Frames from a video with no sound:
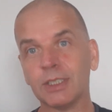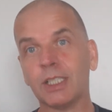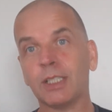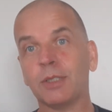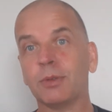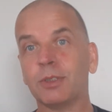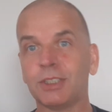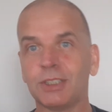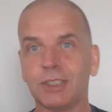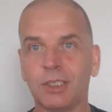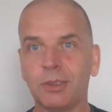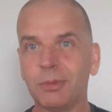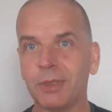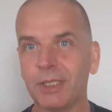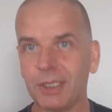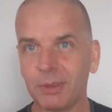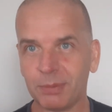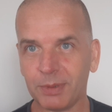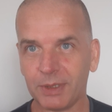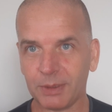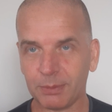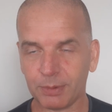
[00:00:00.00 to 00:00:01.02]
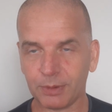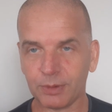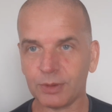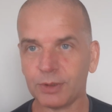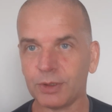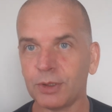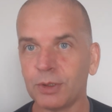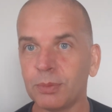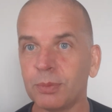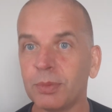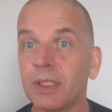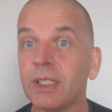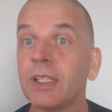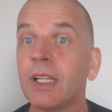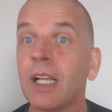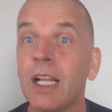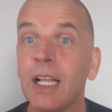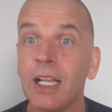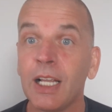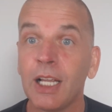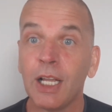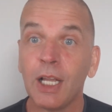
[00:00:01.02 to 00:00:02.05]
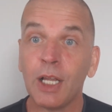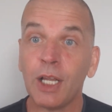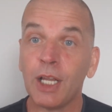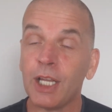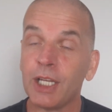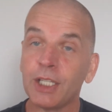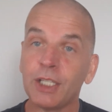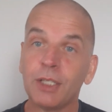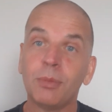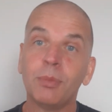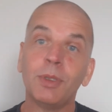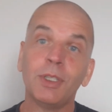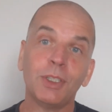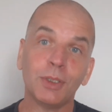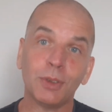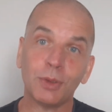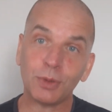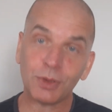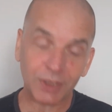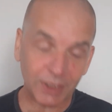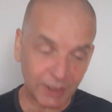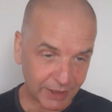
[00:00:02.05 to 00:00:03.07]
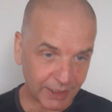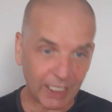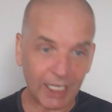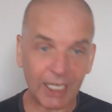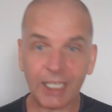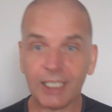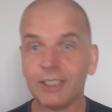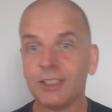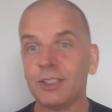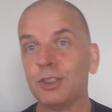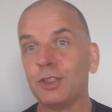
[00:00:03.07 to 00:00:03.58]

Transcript: which not many people do, but it can be used again.